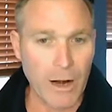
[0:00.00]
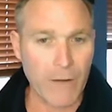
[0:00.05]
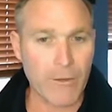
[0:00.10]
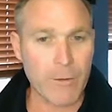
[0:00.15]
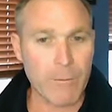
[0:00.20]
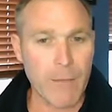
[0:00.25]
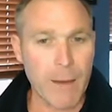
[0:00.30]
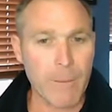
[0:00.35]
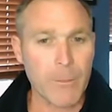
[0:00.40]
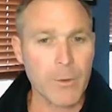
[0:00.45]
what I
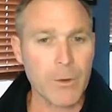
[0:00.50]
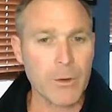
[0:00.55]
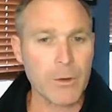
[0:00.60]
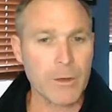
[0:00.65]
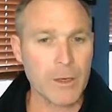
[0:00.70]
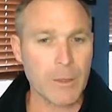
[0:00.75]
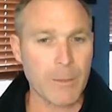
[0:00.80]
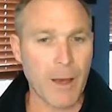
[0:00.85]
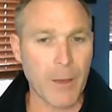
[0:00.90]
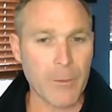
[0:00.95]

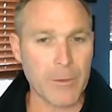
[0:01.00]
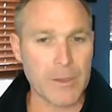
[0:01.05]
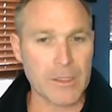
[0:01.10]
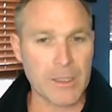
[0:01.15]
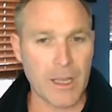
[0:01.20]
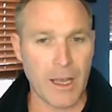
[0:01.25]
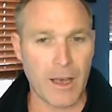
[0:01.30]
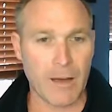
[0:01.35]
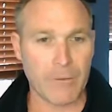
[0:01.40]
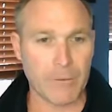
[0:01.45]
remember about
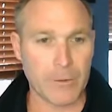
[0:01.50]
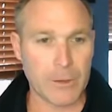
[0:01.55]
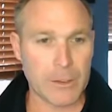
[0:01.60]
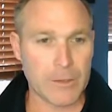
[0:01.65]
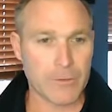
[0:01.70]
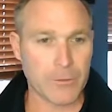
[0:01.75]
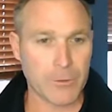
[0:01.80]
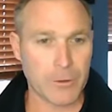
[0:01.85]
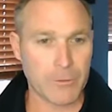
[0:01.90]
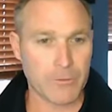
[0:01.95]
this
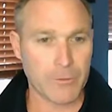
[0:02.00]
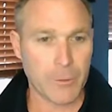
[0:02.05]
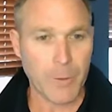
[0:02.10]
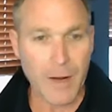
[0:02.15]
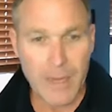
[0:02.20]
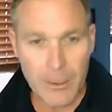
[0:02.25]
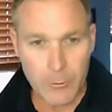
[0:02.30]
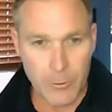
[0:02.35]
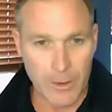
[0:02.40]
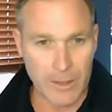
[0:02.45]
conference, for, for
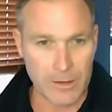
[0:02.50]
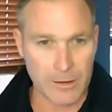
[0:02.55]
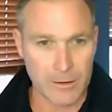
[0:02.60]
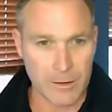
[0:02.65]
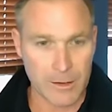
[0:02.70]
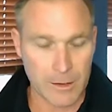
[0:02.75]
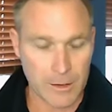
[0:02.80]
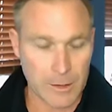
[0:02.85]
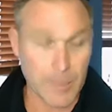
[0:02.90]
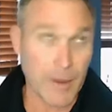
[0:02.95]
many
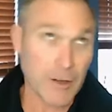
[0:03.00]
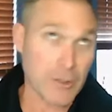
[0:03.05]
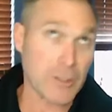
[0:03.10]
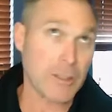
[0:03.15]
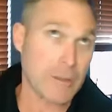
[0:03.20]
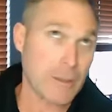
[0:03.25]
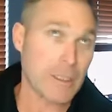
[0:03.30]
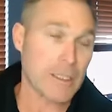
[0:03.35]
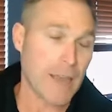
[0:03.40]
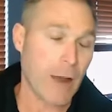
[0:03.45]
reasons,
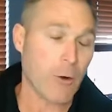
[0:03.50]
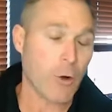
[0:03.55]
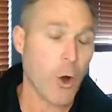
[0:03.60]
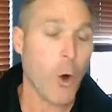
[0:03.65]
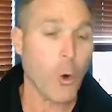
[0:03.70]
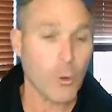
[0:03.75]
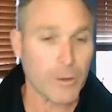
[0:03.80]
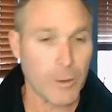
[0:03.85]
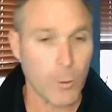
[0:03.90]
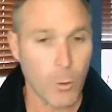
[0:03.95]
especially because how
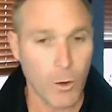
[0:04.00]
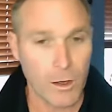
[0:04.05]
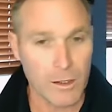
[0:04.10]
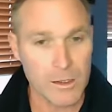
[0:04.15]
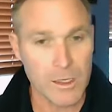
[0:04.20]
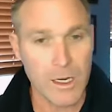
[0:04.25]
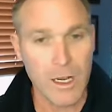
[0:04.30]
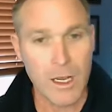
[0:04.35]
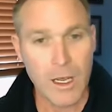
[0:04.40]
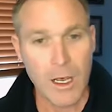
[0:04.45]
cold it
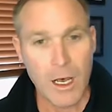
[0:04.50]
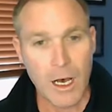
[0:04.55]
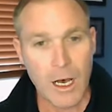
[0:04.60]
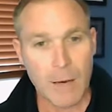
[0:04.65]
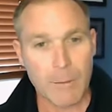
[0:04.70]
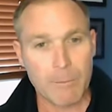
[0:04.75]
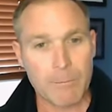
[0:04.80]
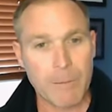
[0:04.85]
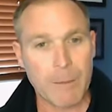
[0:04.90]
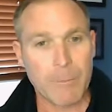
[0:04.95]
was,
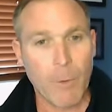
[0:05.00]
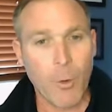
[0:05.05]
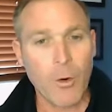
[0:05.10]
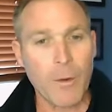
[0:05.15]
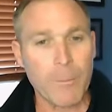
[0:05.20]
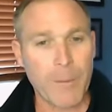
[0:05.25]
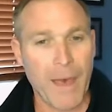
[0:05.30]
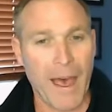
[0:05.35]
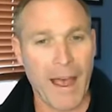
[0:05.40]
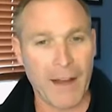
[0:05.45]
uh, but
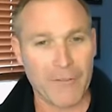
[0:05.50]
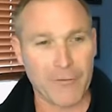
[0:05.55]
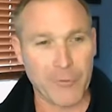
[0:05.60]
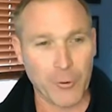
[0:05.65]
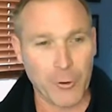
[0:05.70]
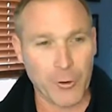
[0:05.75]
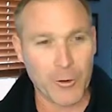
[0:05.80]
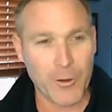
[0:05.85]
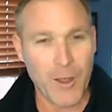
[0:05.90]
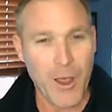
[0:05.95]
more
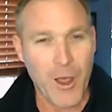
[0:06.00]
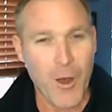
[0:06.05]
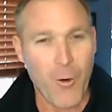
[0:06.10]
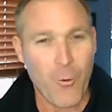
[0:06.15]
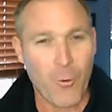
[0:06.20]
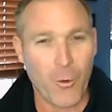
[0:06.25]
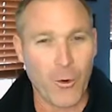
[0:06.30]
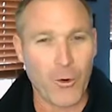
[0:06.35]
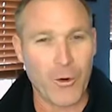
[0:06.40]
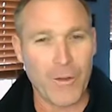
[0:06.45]
impactful
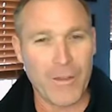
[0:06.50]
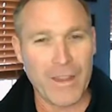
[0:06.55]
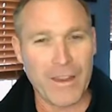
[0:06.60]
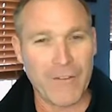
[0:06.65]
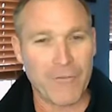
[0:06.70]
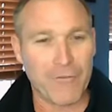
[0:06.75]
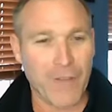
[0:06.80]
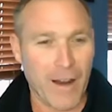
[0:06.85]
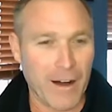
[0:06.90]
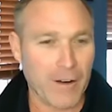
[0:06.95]
were
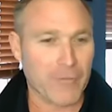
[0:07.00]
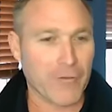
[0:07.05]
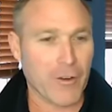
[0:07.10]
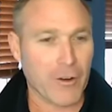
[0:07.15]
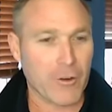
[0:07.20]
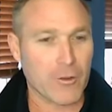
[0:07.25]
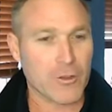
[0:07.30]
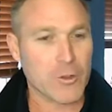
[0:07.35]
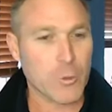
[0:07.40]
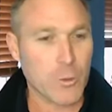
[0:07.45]
the
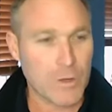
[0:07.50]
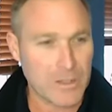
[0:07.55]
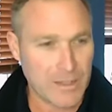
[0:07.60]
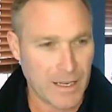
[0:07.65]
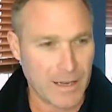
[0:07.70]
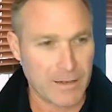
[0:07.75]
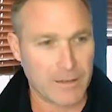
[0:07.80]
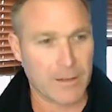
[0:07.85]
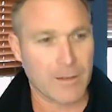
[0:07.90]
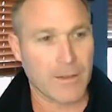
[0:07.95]
firefighters who
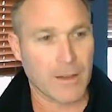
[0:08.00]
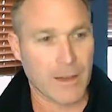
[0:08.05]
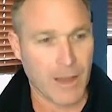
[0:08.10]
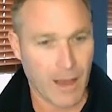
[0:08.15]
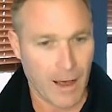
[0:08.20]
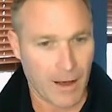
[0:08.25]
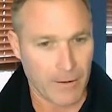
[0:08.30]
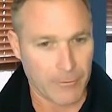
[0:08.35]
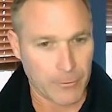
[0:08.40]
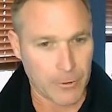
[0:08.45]
attended the
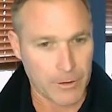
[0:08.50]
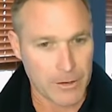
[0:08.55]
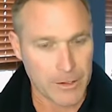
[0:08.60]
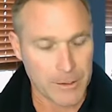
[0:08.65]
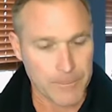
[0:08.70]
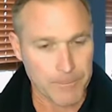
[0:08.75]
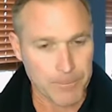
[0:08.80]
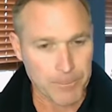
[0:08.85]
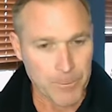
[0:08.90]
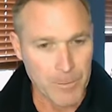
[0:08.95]

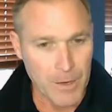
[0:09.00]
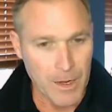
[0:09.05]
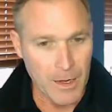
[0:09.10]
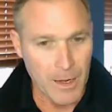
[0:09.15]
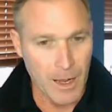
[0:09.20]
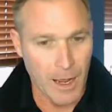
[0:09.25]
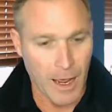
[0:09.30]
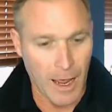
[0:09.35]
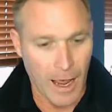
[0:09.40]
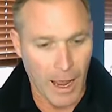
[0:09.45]
conference.
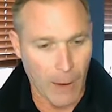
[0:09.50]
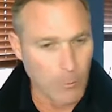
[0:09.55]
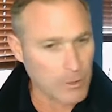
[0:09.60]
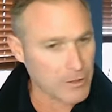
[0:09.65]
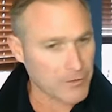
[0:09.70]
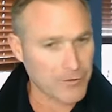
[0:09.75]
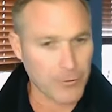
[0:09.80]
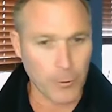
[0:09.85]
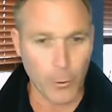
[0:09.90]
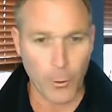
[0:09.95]
I, I
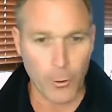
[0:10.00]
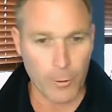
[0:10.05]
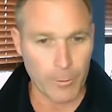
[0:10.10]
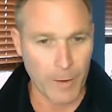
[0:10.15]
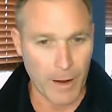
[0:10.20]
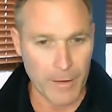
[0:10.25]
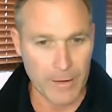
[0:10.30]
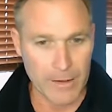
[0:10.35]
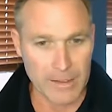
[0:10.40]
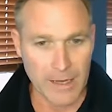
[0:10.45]
was
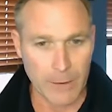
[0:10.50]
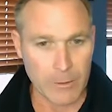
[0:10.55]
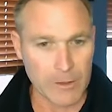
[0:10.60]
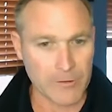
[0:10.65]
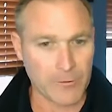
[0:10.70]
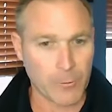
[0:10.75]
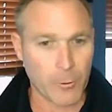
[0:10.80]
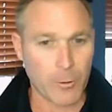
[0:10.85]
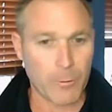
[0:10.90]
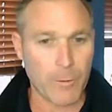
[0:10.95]
floored by this. I
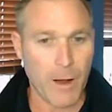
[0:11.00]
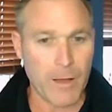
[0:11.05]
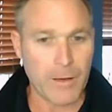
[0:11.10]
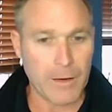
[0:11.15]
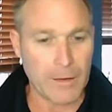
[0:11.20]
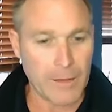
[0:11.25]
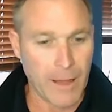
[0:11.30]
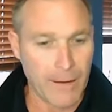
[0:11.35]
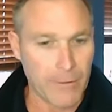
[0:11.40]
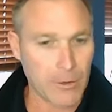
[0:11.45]
was floored by
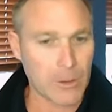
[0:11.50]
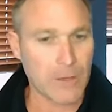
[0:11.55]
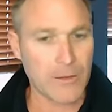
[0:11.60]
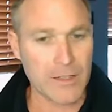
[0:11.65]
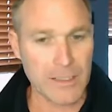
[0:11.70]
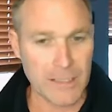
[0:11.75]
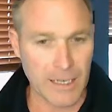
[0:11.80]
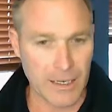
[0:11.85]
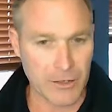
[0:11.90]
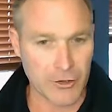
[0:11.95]
the level
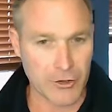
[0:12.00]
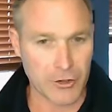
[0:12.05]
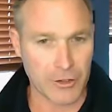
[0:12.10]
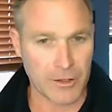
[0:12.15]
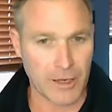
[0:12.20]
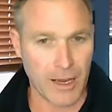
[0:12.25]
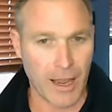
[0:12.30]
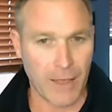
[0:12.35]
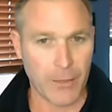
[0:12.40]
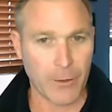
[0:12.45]
of
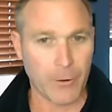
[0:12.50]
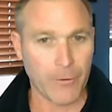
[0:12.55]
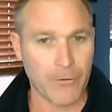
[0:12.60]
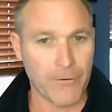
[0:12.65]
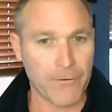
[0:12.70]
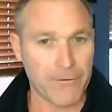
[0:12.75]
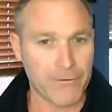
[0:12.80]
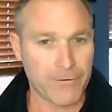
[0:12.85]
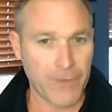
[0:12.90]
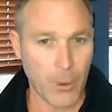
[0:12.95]
attention and their
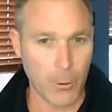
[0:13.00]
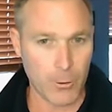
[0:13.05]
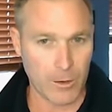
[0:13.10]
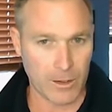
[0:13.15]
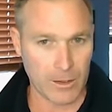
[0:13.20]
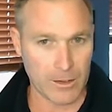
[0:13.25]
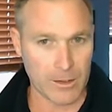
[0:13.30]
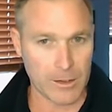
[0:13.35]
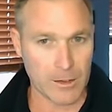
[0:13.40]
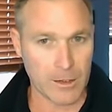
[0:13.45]

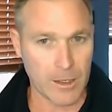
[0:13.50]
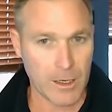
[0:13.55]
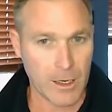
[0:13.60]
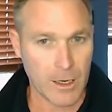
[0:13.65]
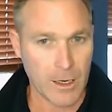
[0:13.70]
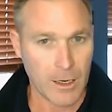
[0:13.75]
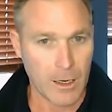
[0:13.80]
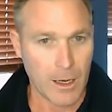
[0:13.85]
focus.